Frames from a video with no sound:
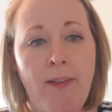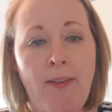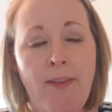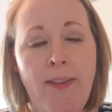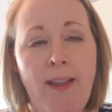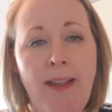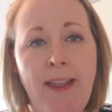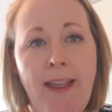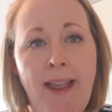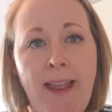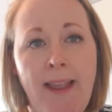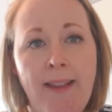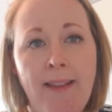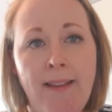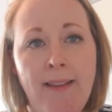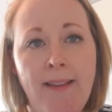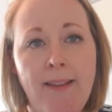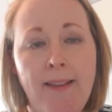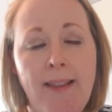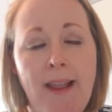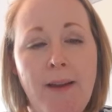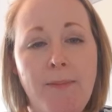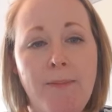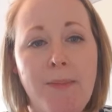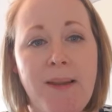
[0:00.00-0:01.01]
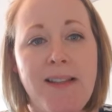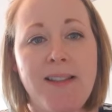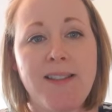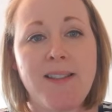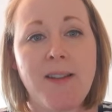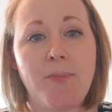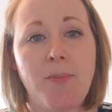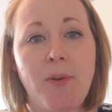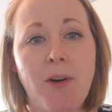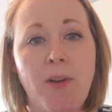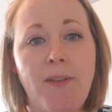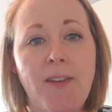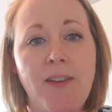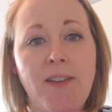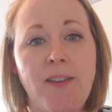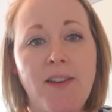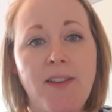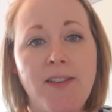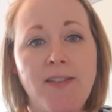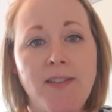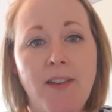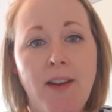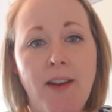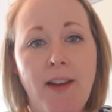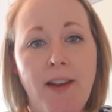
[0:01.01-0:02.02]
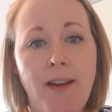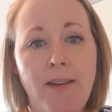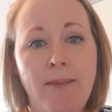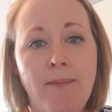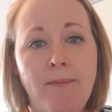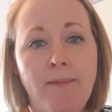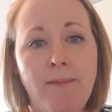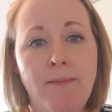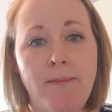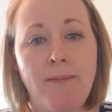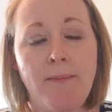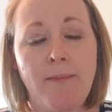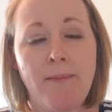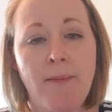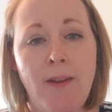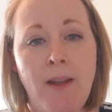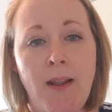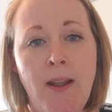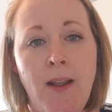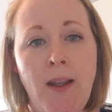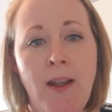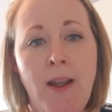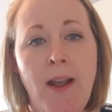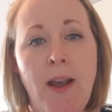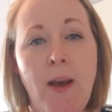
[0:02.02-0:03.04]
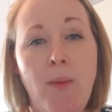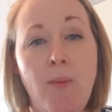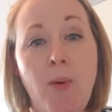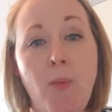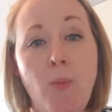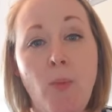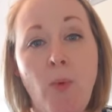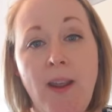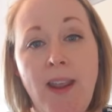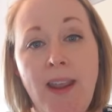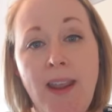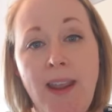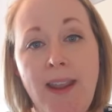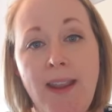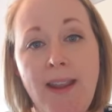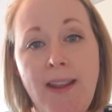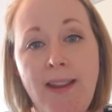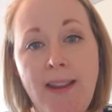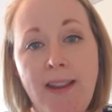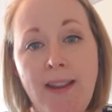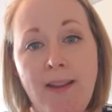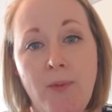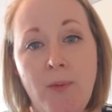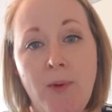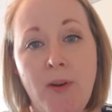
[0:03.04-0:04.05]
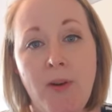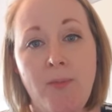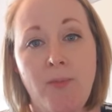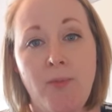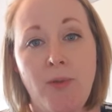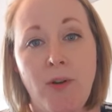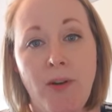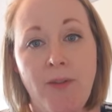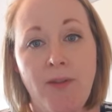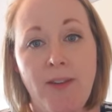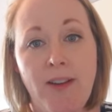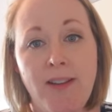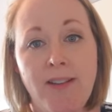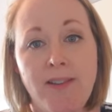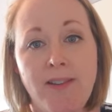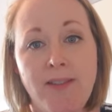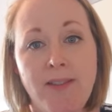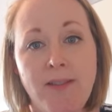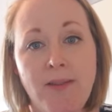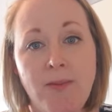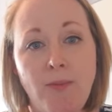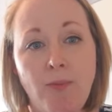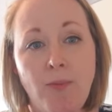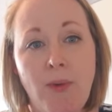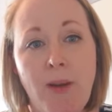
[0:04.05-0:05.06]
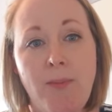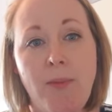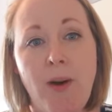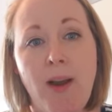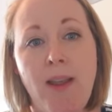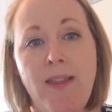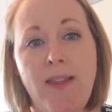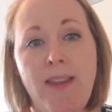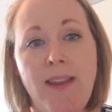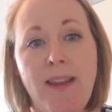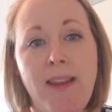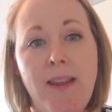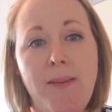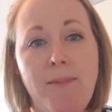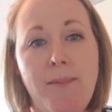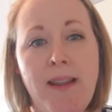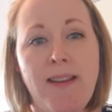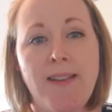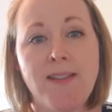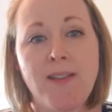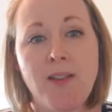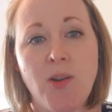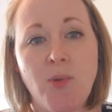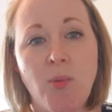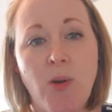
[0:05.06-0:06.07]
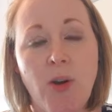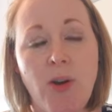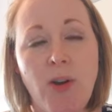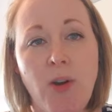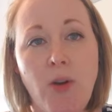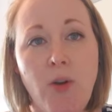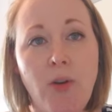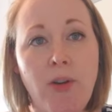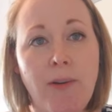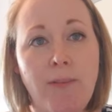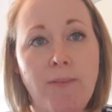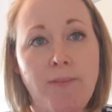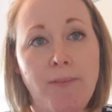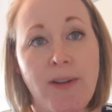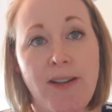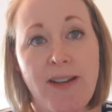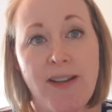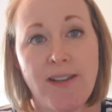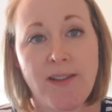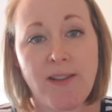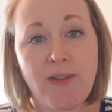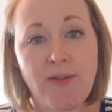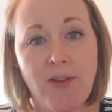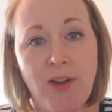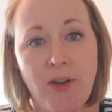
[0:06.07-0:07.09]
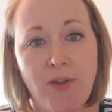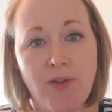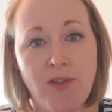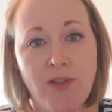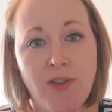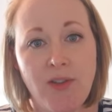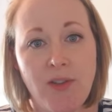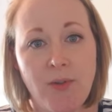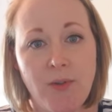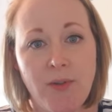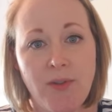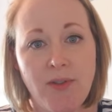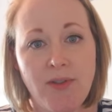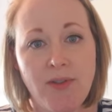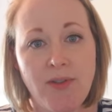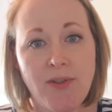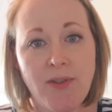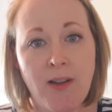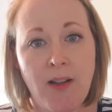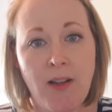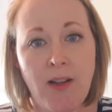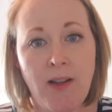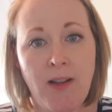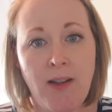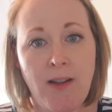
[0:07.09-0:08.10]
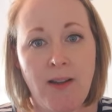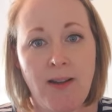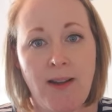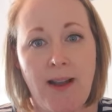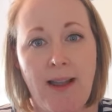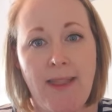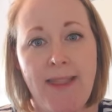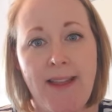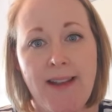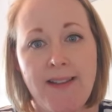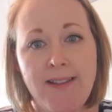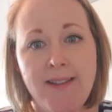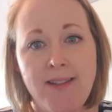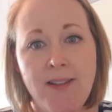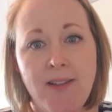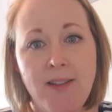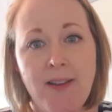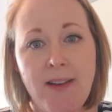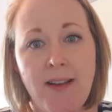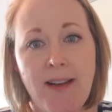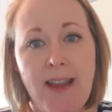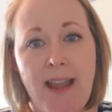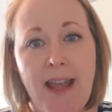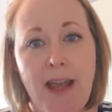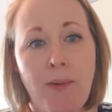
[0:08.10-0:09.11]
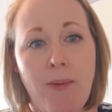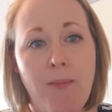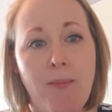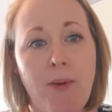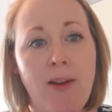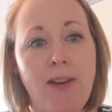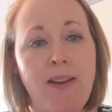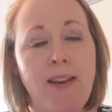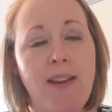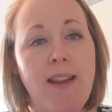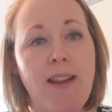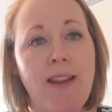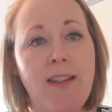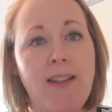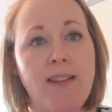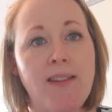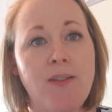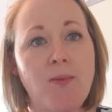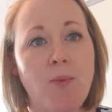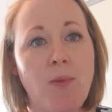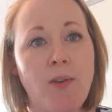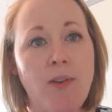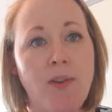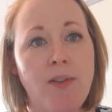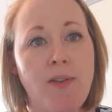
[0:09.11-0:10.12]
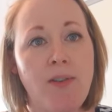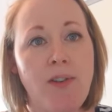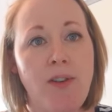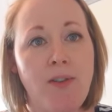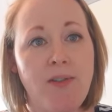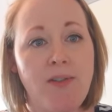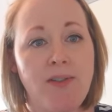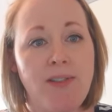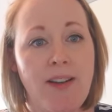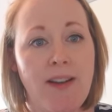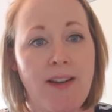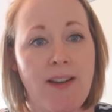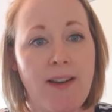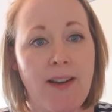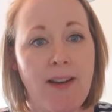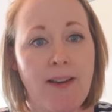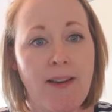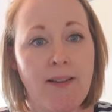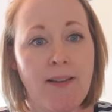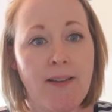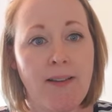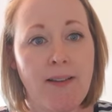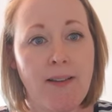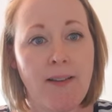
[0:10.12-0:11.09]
The king then meets the prophet Isaiah. And when we hear that word prophet, we might think it means someone who can predict the future to us. And that's certainly how we might hear this word used today.